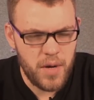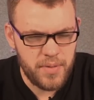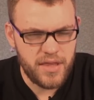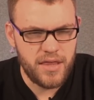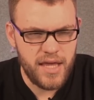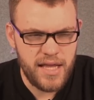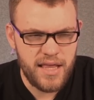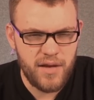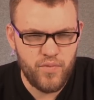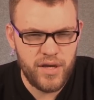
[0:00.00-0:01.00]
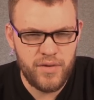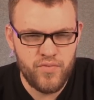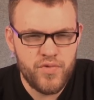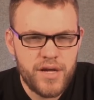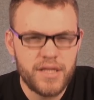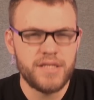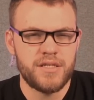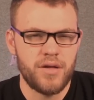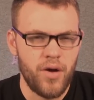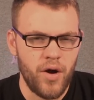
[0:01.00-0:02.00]
But the thing that we really
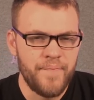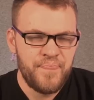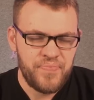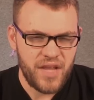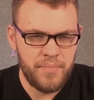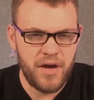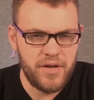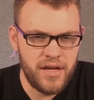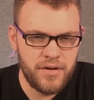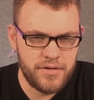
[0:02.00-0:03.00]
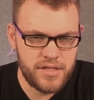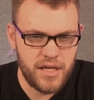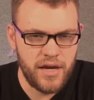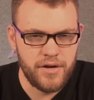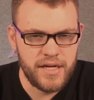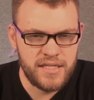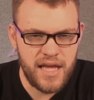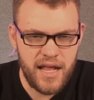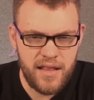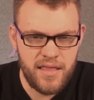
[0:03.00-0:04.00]
saw about E-Girl Slayer is
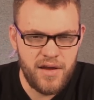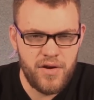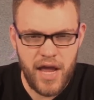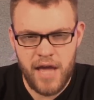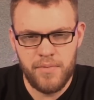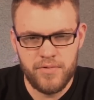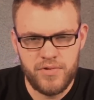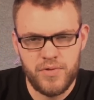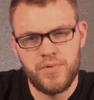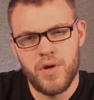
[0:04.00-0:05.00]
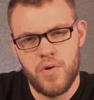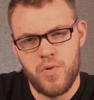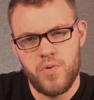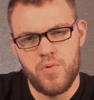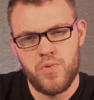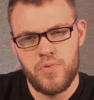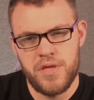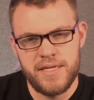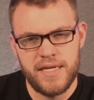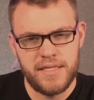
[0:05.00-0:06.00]
that they're able to go the
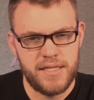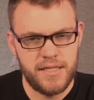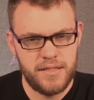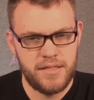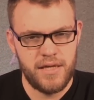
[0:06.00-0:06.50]
distance.